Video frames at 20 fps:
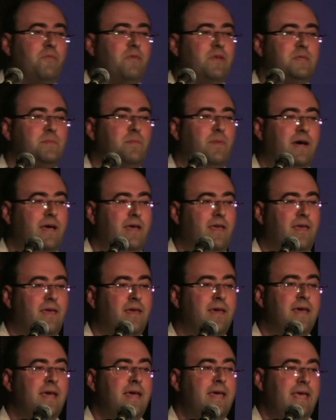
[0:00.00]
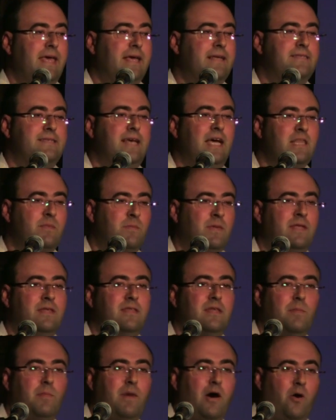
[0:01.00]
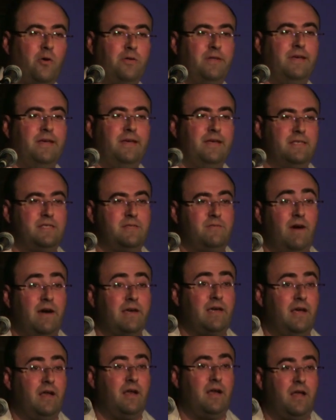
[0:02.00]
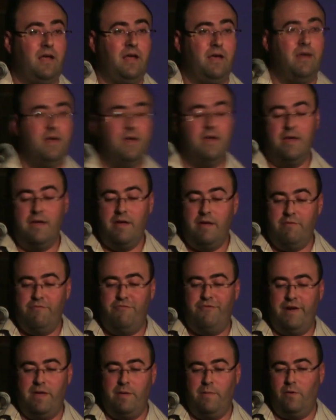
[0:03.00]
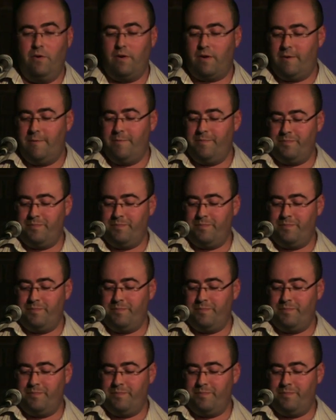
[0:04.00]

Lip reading: with my excitement about the Swagger framework.